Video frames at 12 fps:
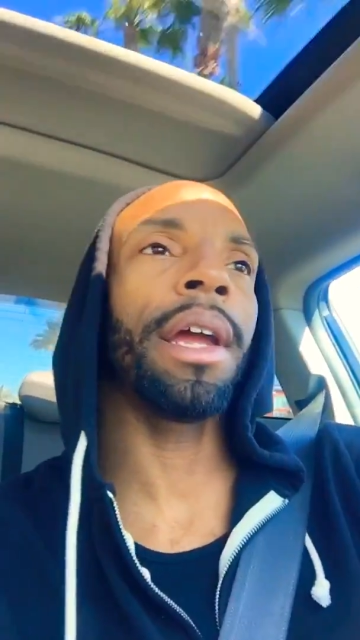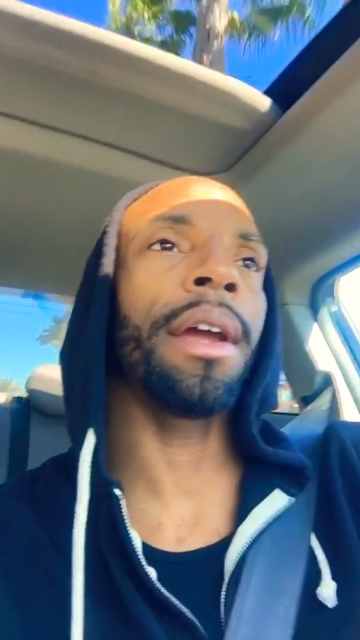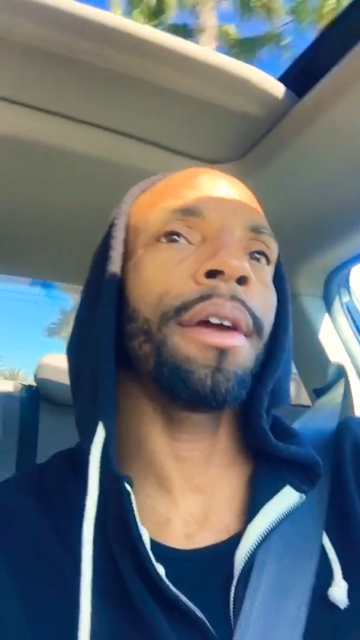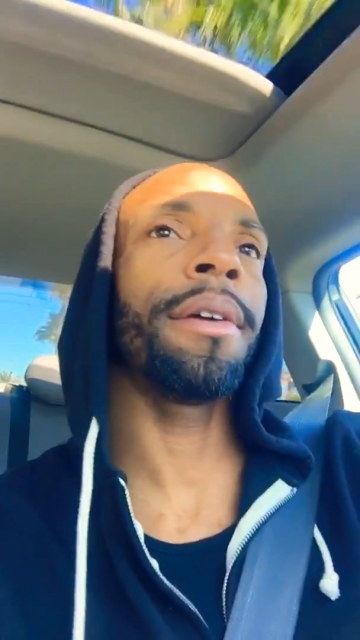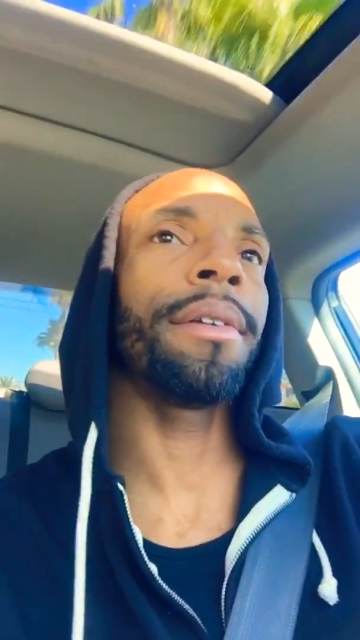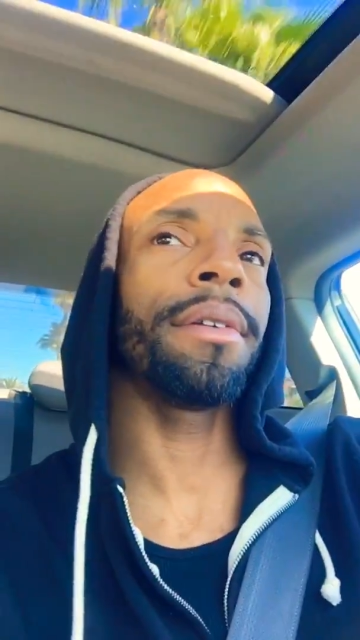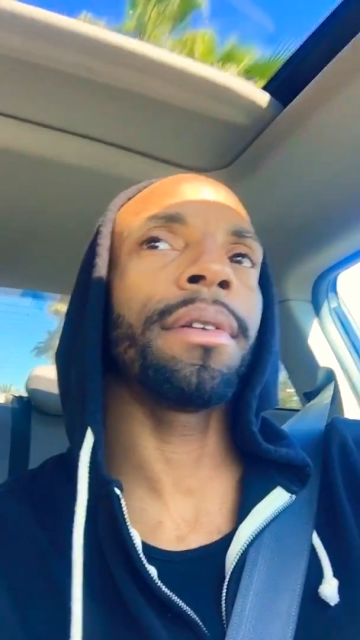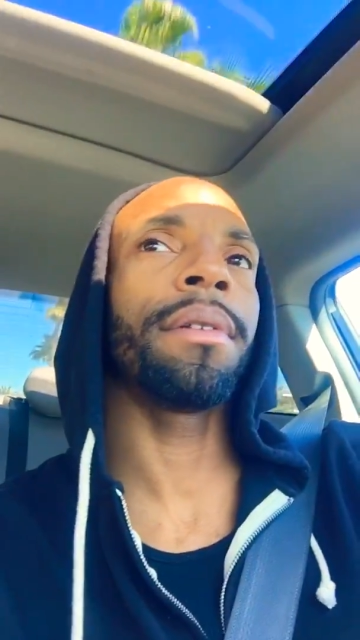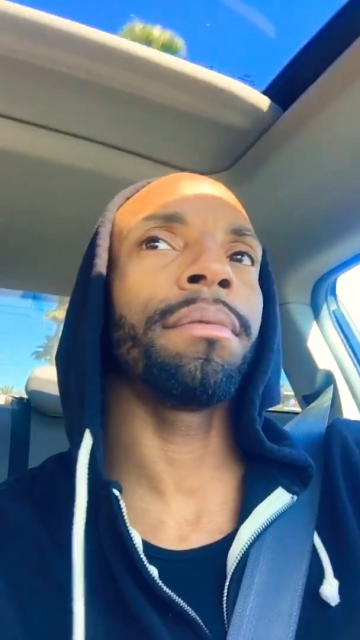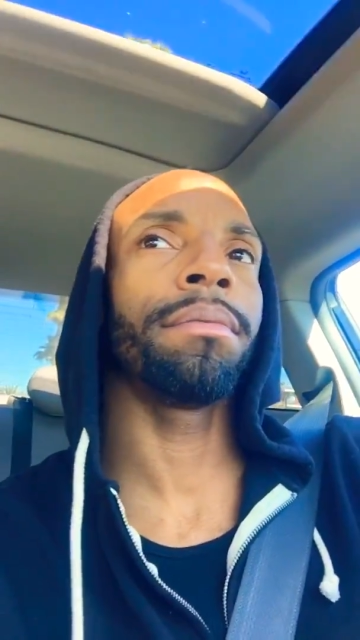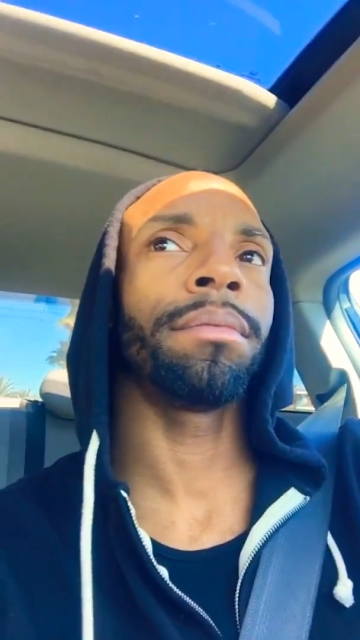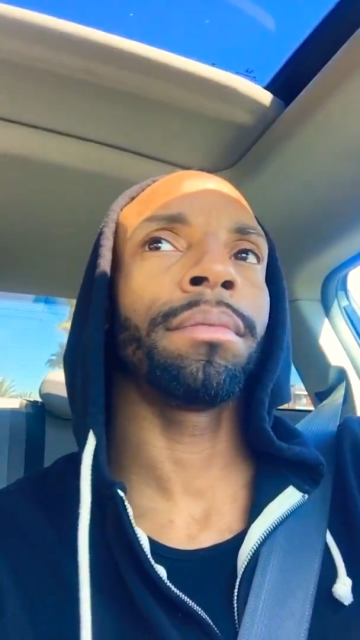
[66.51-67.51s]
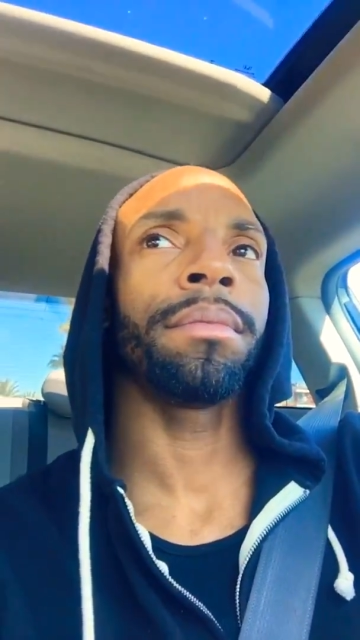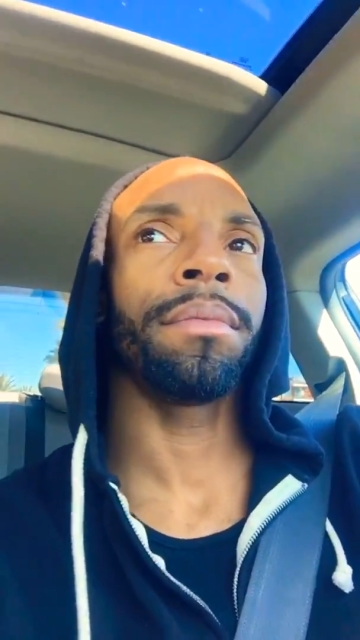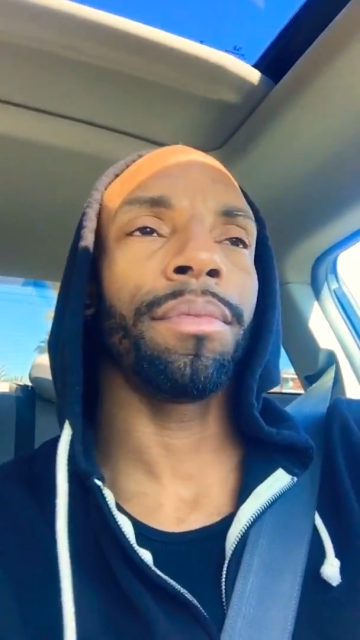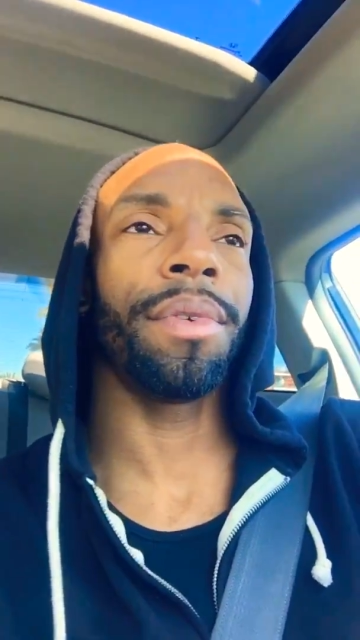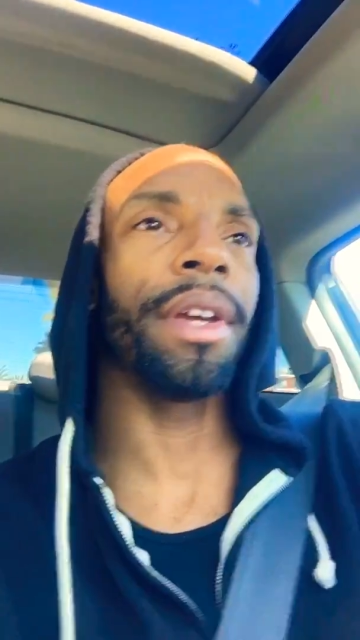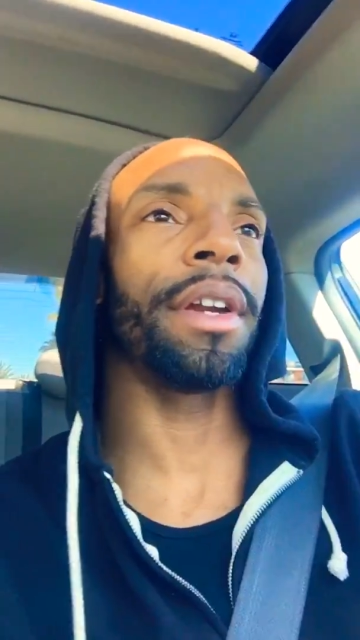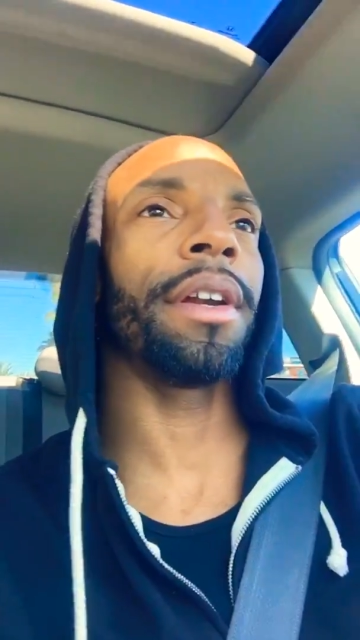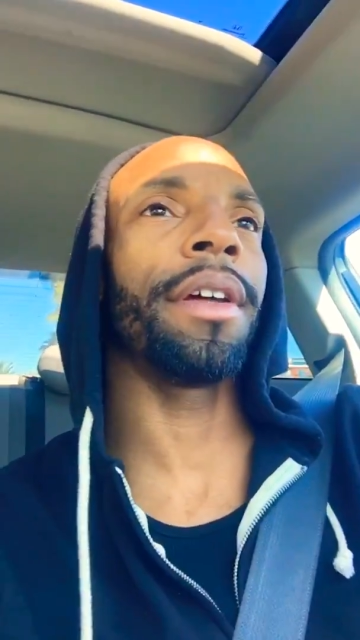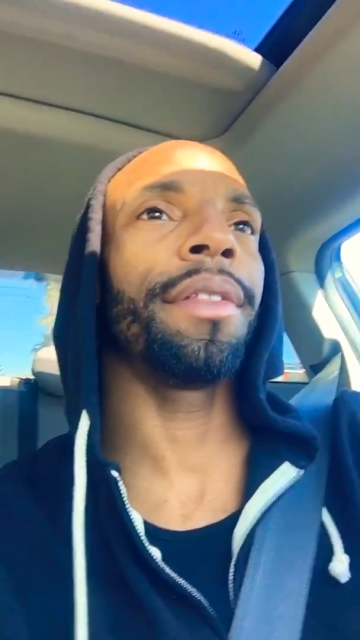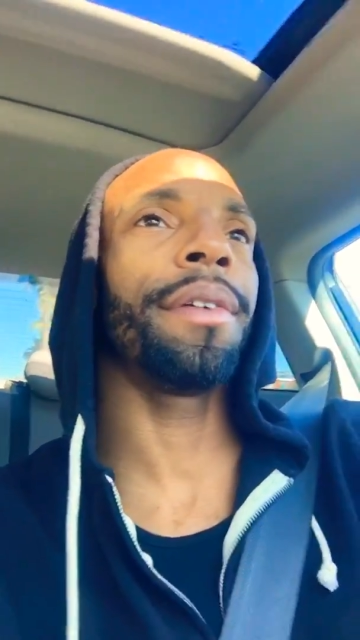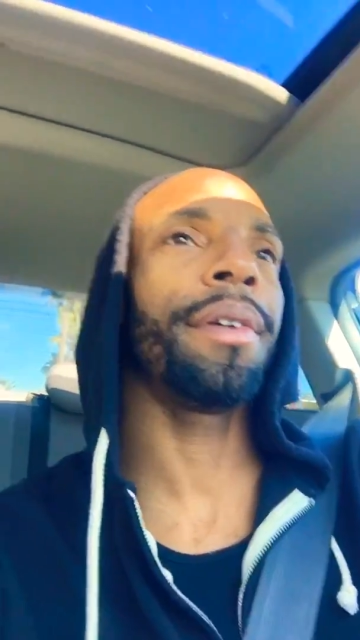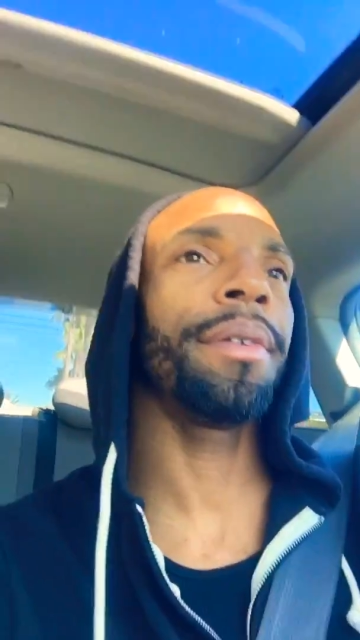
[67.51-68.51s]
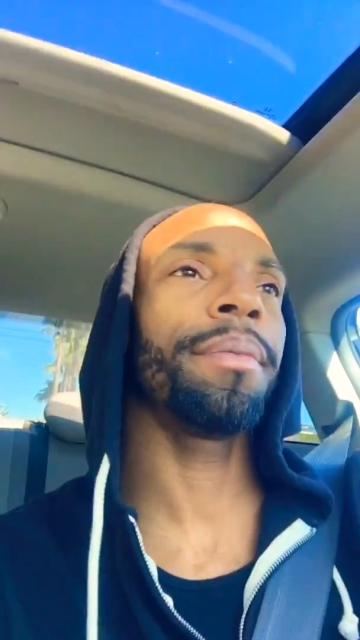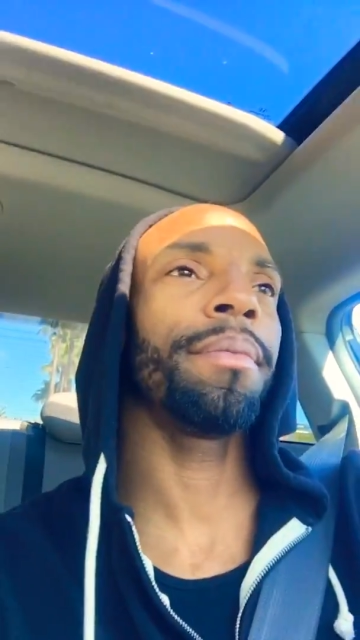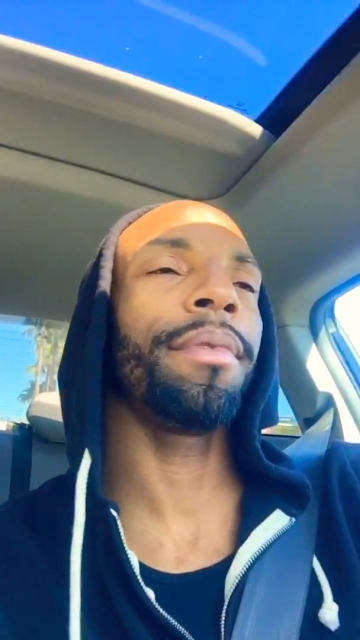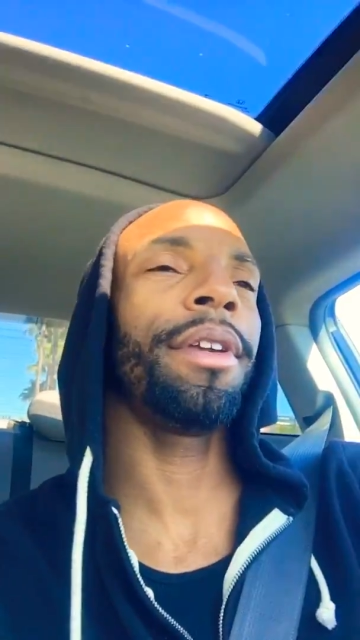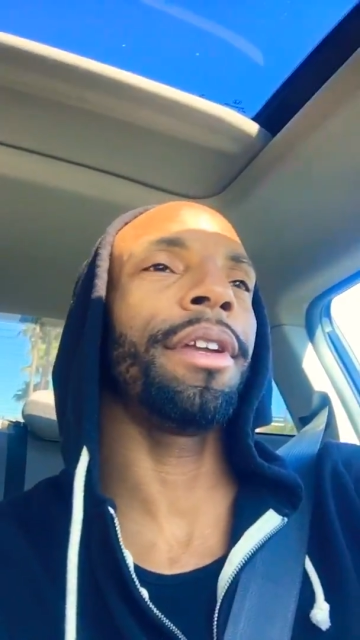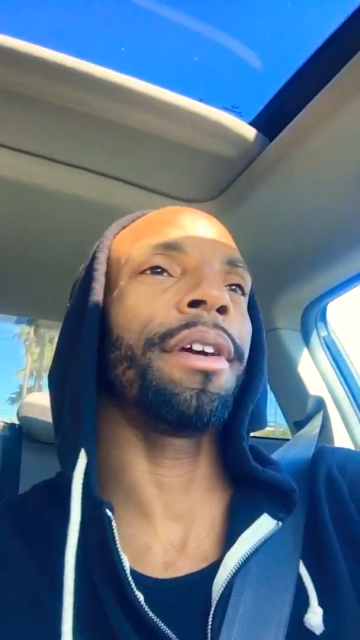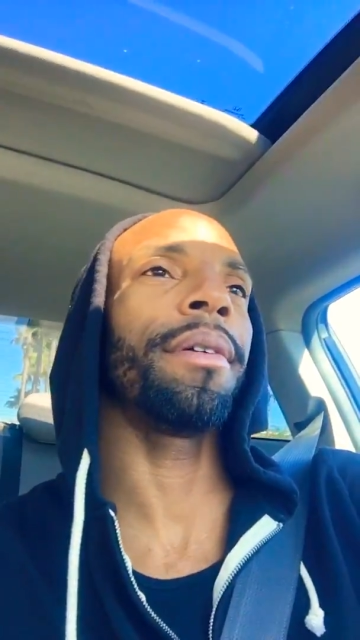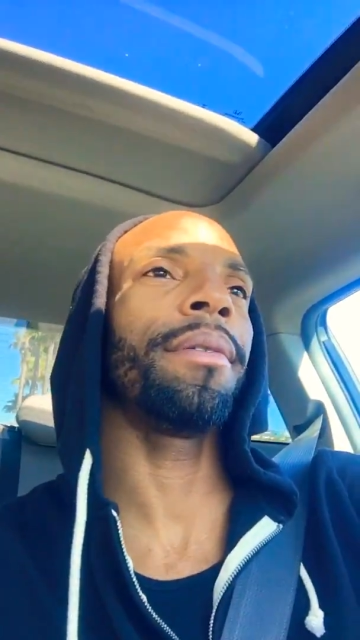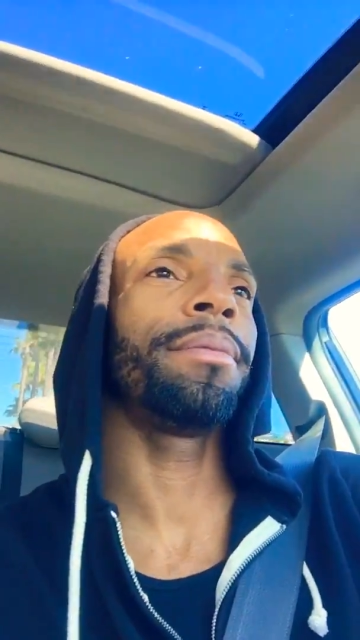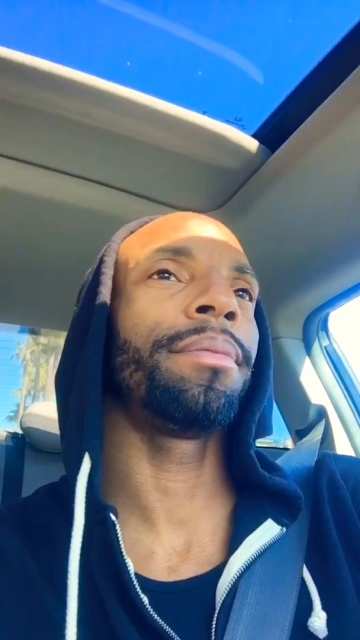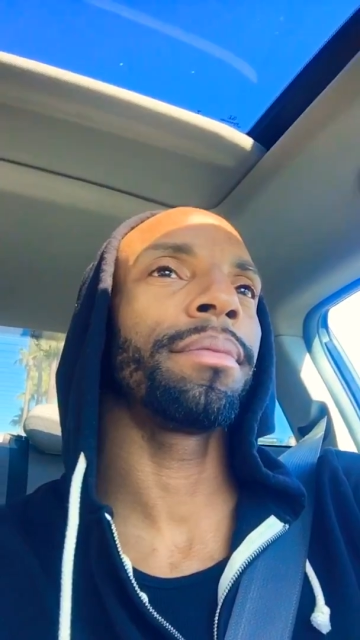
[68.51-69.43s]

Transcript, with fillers: and get another, you know,